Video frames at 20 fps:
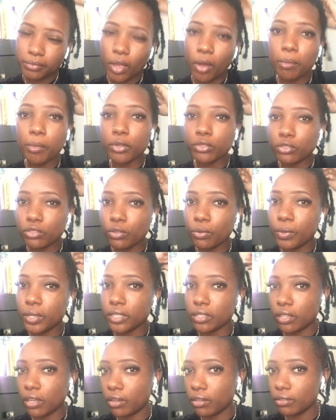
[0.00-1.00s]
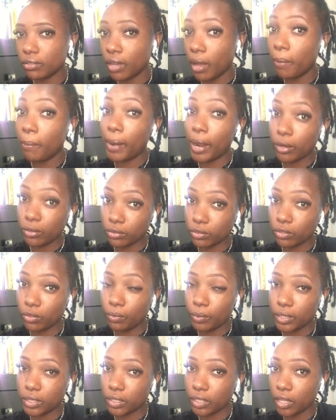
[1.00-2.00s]
almost 2 weeks ago, about 2
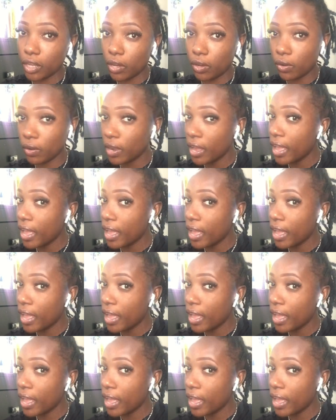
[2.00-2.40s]
weeks ago,